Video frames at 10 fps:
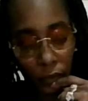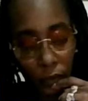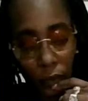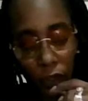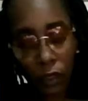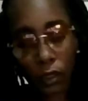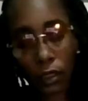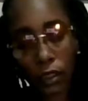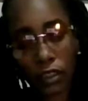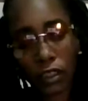Yeah,
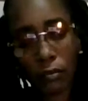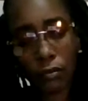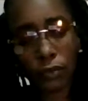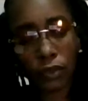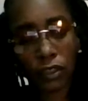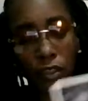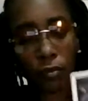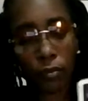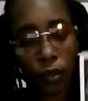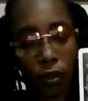someone
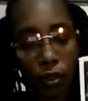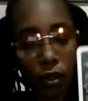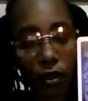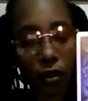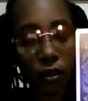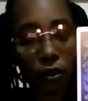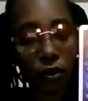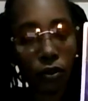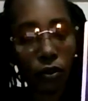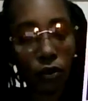
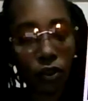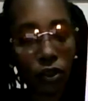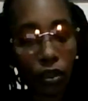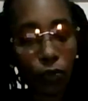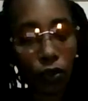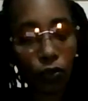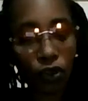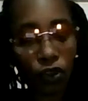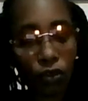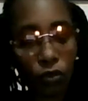was
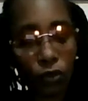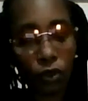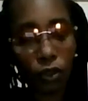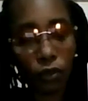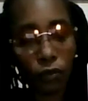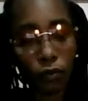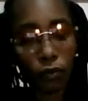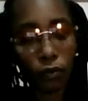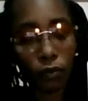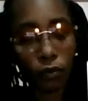doing,
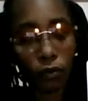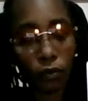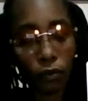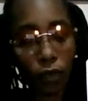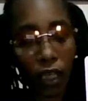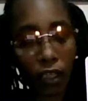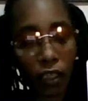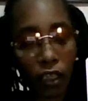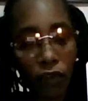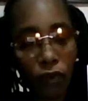had an
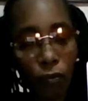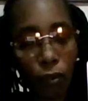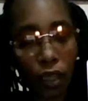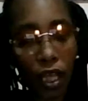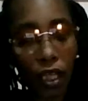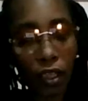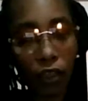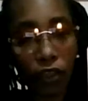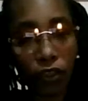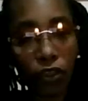evil plot against
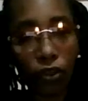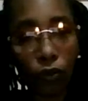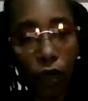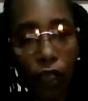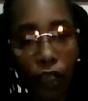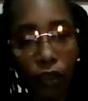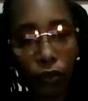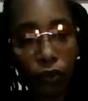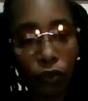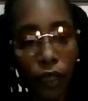the
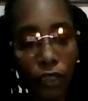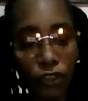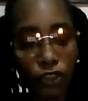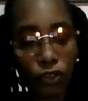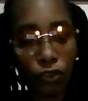grandchildren.